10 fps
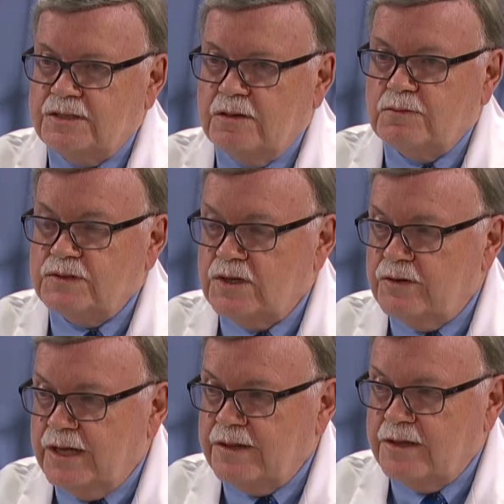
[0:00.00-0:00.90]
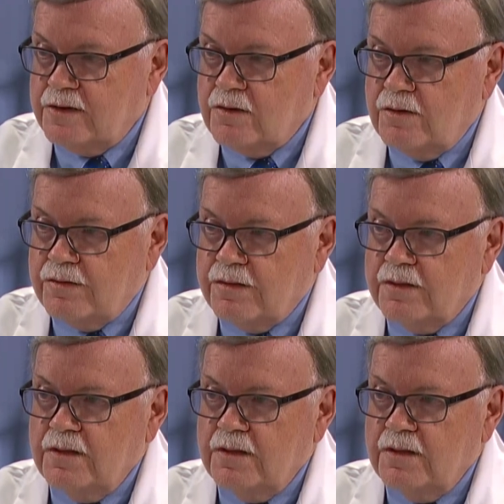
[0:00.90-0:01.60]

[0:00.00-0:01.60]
that will slow down their growth.